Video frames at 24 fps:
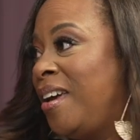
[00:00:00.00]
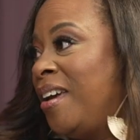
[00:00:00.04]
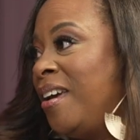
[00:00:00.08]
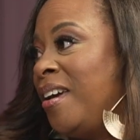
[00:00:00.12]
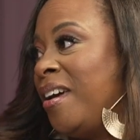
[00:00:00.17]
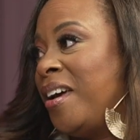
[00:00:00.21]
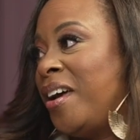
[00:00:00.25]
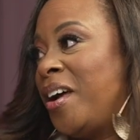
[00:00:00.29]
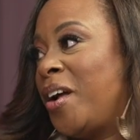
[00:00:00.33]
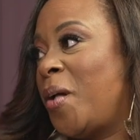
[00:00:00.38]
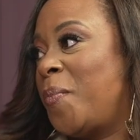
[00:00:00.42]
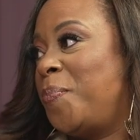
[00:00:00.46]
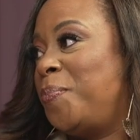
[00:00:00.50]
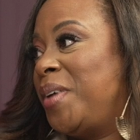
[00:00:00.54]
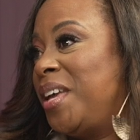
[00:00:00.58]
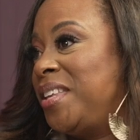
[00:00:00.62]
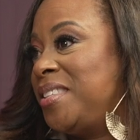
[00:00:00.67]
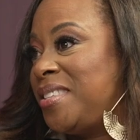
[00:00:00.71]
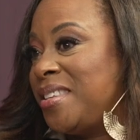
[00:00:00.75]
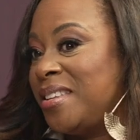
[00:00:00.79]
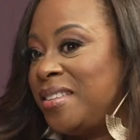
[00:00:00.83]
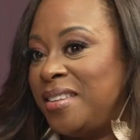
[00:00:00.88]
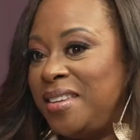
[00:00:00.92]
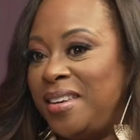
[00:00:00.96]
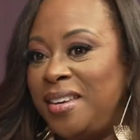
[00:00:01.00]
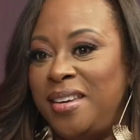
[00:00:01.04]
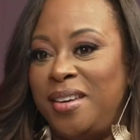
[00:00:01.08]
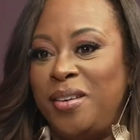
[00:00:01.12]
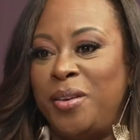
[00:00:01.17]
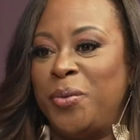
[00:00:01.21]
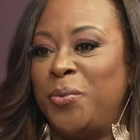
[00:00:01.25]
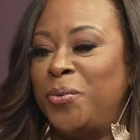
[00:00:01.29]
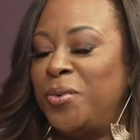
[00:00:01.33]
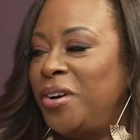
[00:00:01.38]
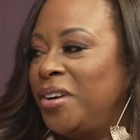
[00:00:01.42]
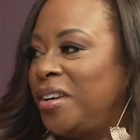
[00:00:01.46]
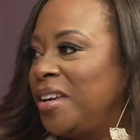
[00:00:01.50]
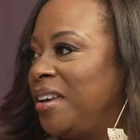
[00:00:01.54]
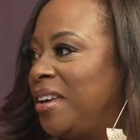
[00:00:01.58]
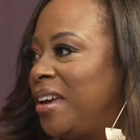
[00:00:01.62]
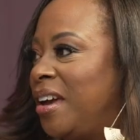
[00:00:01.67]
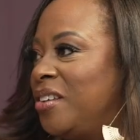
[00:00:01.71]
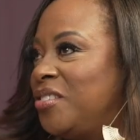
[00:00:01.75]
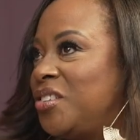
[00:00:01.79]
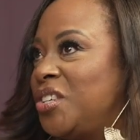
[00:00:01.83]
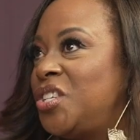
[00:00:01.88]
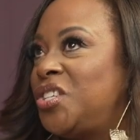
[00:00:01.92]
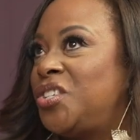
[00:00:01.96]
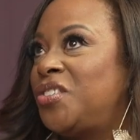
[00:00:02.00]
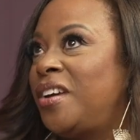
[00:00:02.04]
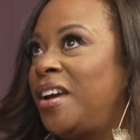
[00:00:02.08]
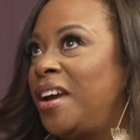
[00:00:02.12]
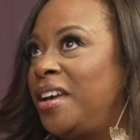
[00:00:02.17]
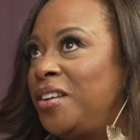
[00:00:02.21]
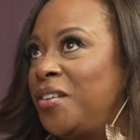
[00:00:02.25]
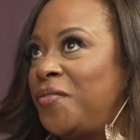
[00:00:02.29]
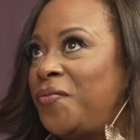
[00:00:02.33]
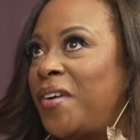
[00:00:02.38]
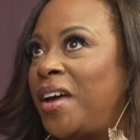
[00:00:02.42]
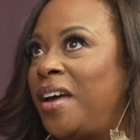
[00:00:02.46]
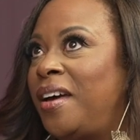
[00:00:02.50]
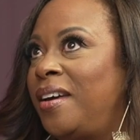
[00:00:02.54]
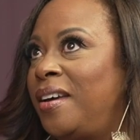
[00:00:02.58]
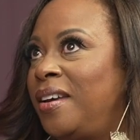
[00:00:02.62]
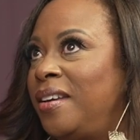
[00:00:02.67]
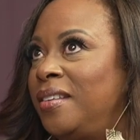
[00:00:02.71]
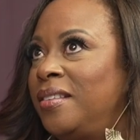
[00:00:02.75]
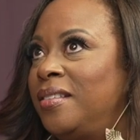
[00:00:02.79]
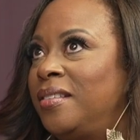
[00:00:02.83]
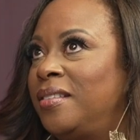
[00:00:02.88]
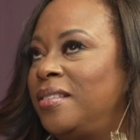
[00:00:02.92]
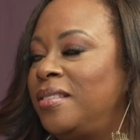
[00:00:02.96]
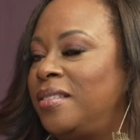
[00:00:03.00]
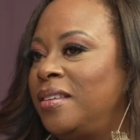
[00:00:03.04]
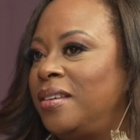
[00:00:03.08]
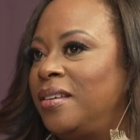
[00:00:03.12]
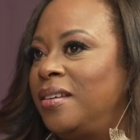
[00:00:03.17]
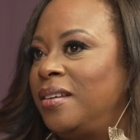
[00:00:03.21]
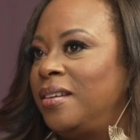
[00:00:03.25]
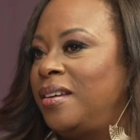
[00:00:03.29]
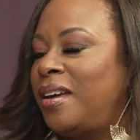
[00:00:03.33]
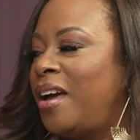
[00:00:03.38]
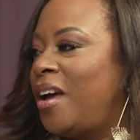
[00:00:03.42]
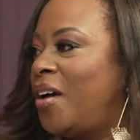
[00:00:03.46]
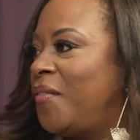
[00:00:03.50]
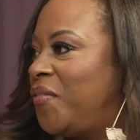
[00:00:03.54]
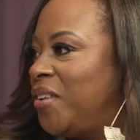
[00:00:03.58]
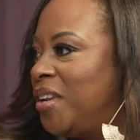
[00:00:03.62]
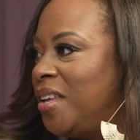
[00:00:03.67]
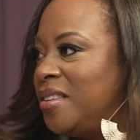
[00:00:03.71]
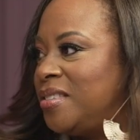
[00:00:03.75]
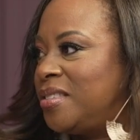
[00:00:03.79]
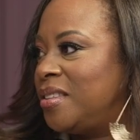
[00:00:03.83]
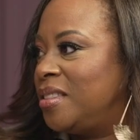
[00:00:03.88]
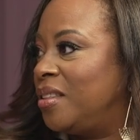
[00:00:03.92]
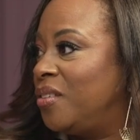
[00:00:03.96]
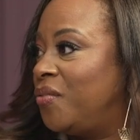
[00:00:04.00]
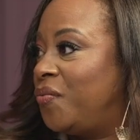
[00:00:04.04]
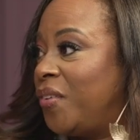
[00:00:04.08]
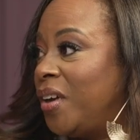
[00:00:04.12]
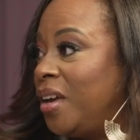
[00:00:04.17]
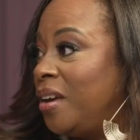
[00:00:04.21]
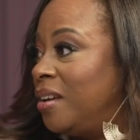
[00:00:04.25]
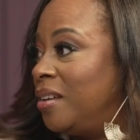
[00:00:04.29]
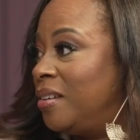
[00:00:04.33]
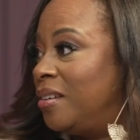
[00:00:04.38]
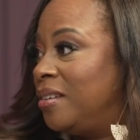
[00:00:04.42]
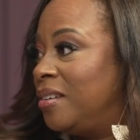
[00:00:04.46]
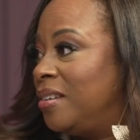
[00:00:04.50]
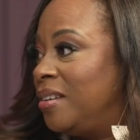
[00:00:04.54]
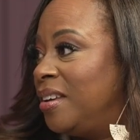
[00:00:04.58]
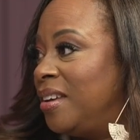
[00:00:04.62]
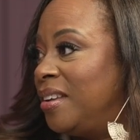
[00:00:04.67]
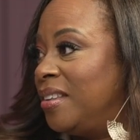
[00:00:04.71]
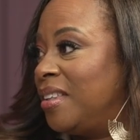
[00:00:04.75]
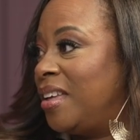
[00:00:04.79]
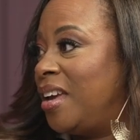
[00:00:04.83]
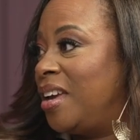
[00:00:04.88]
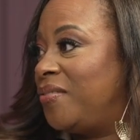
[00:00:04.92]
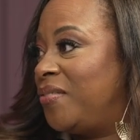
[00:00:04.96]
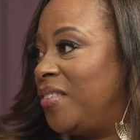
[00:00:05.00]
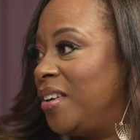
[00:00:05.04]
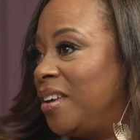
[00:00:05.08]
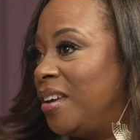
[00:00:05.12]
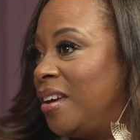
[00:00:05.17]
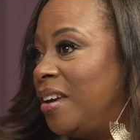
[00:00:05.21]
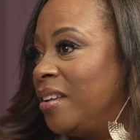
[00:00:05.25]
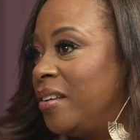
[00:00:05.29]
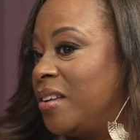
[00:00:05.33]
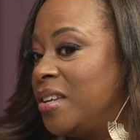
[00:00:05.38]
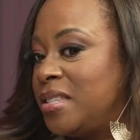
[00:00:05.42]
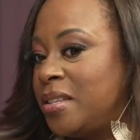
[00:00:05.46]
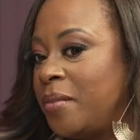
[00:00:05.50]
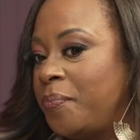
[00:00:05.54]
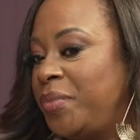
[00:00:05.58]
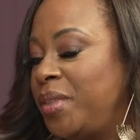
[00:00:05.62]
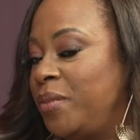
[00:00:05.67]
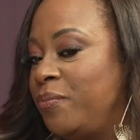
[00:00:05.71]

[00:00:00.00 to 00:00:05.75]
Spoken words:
mentally working out, just trying to find the confidence and the fun in life again, because